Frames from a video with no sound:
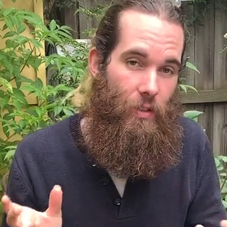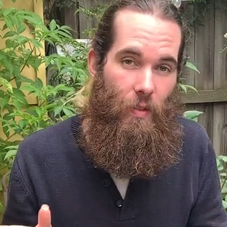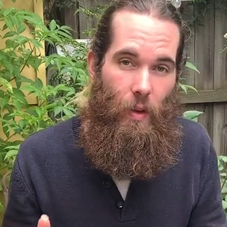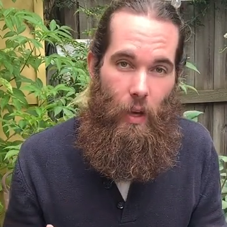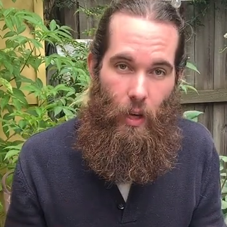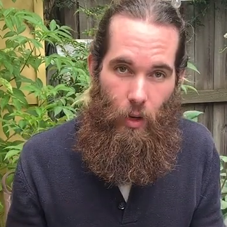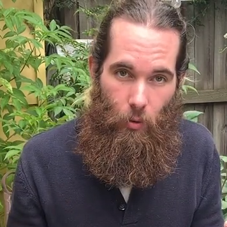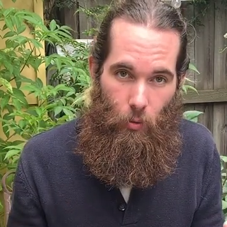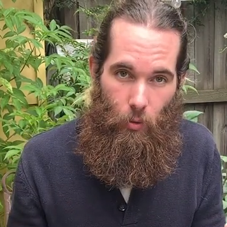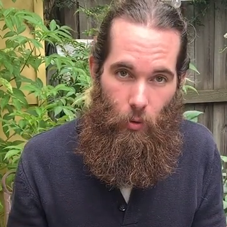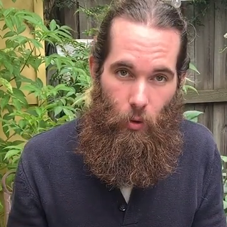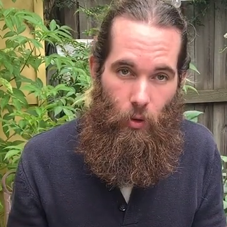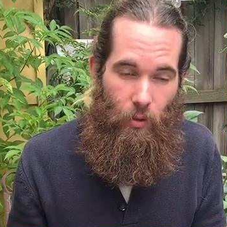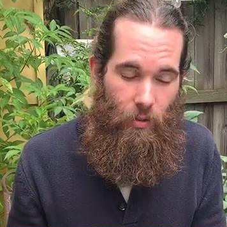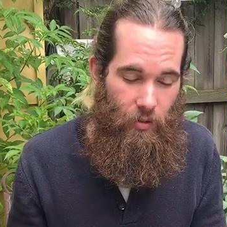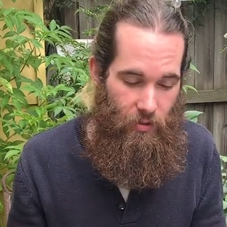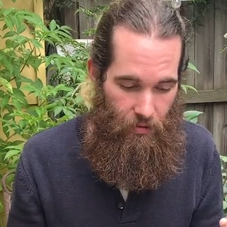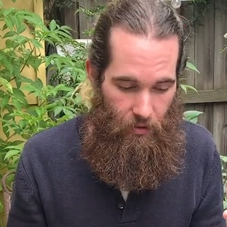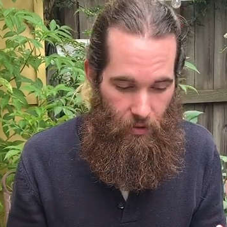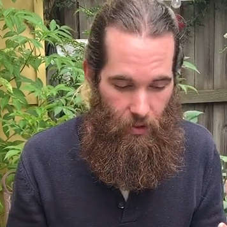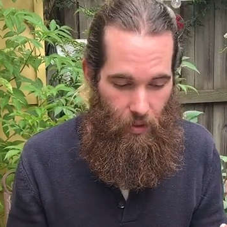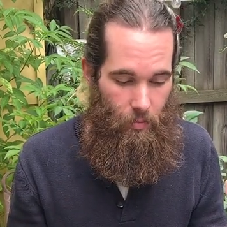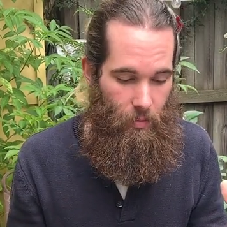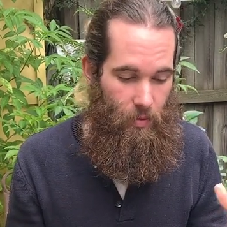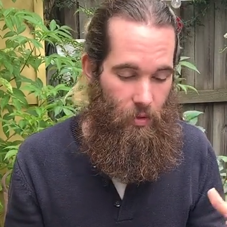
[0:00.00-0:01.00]
their growth
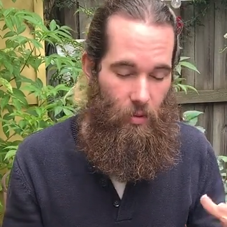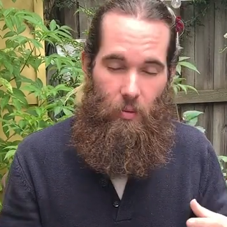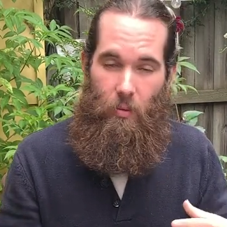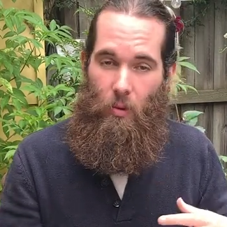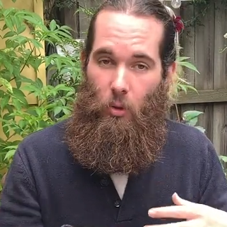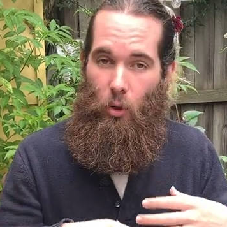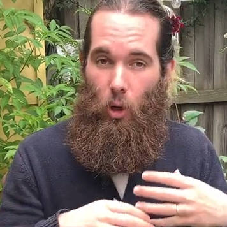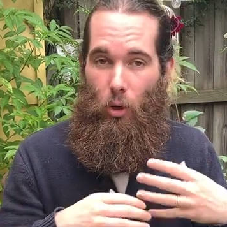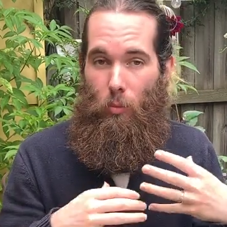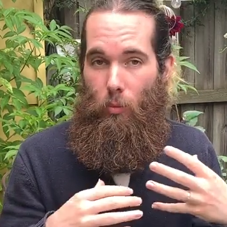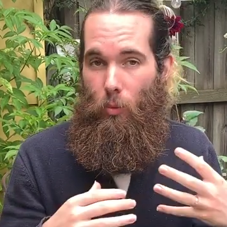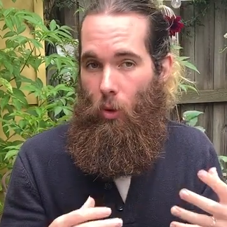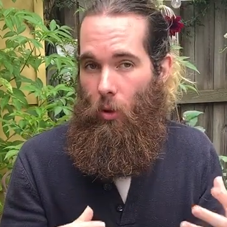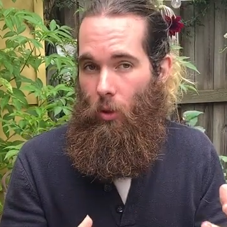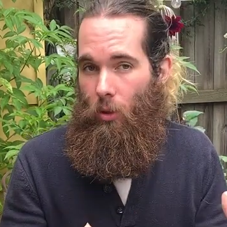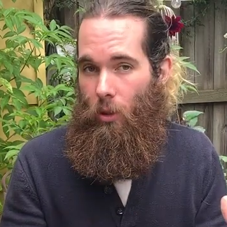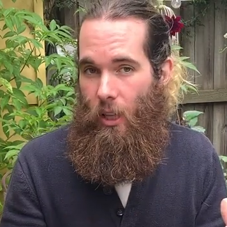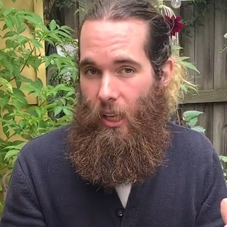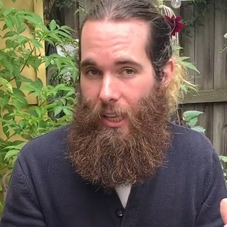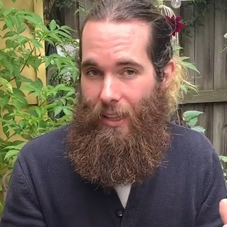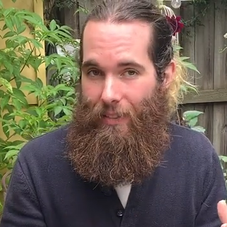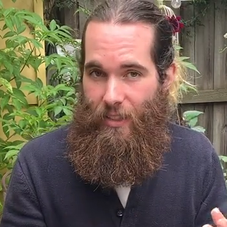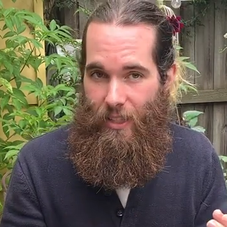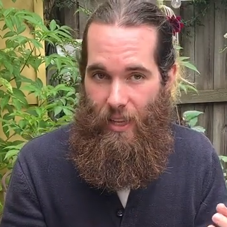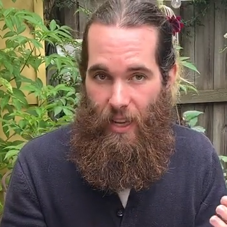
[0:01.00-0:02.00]
for them to grow more
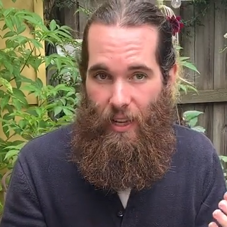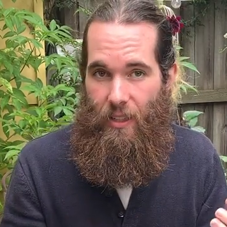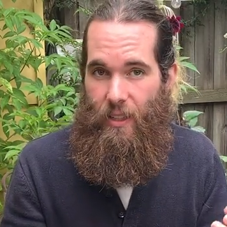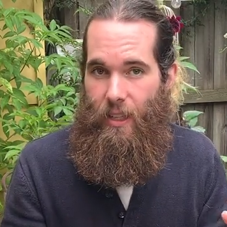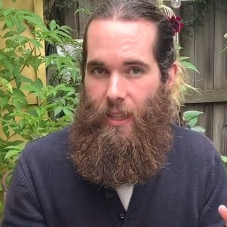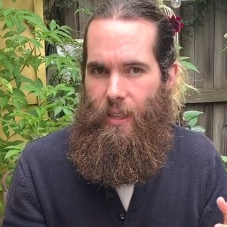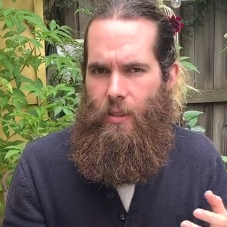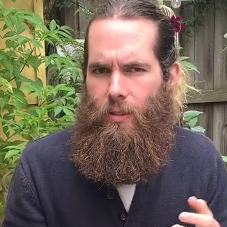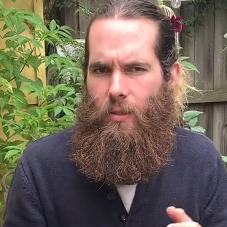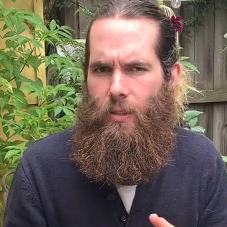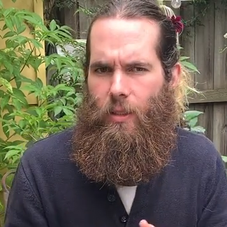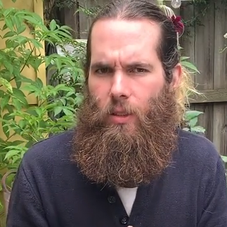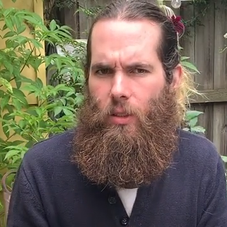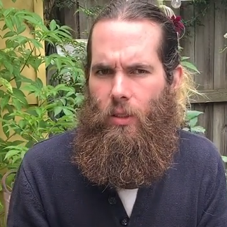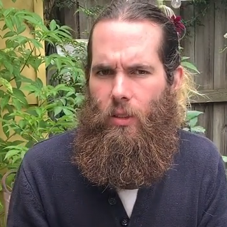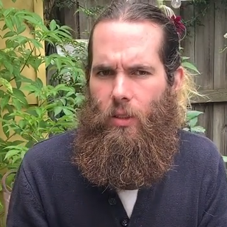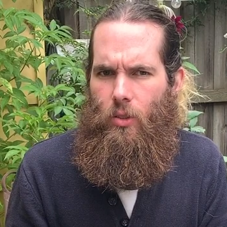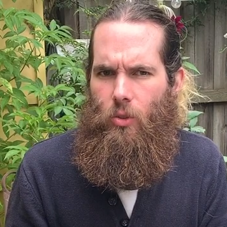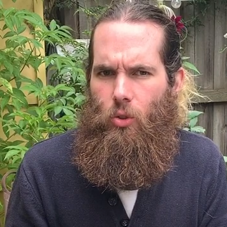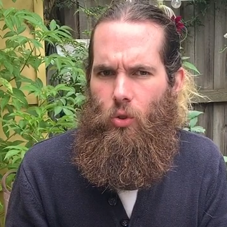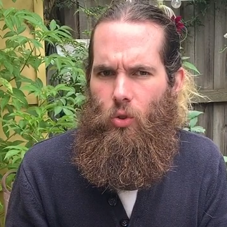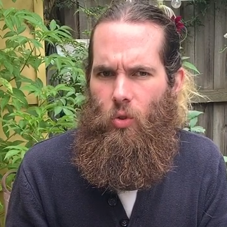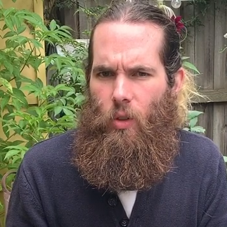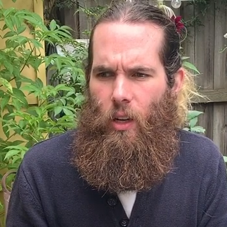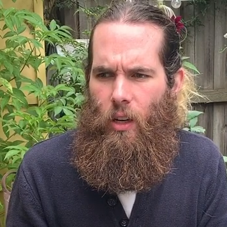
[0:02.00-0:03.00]
leaves and a thicker
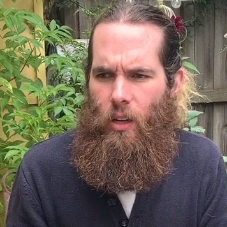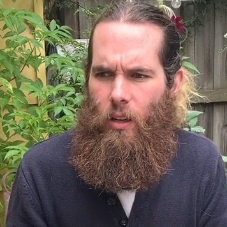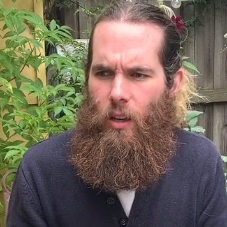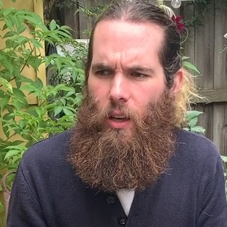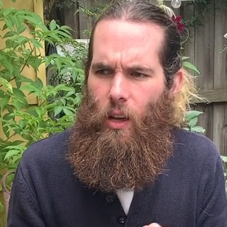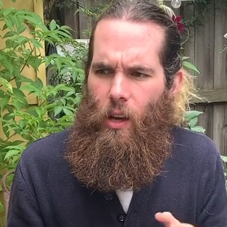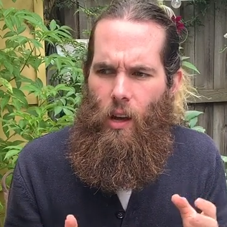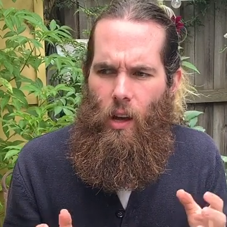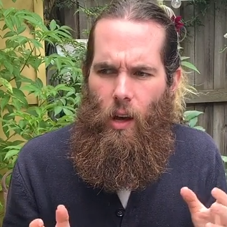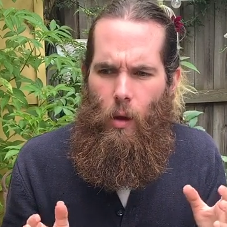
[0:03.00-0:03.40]
trunk.